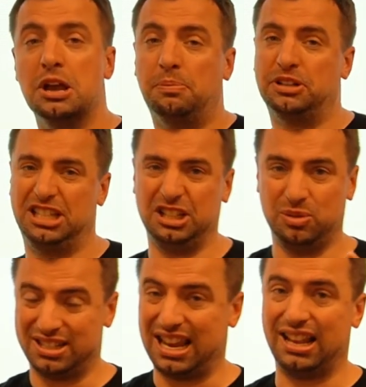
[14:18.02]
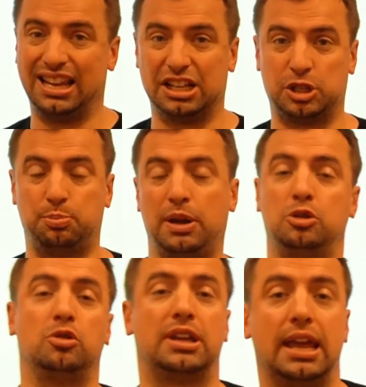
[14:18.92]
But this one's kind of like a
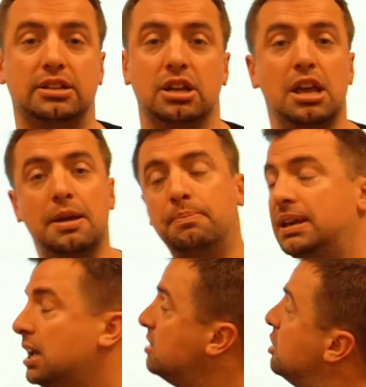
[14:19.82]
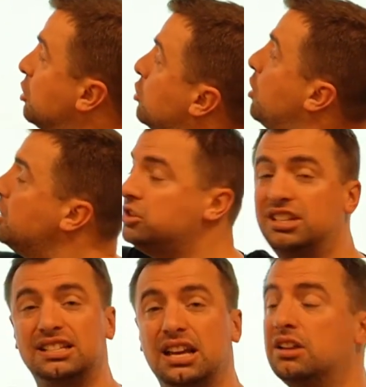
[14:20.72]
special case because in our directions
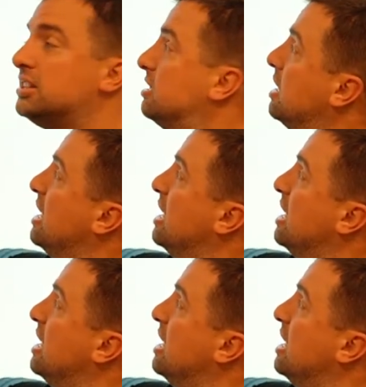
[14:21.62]
it tells us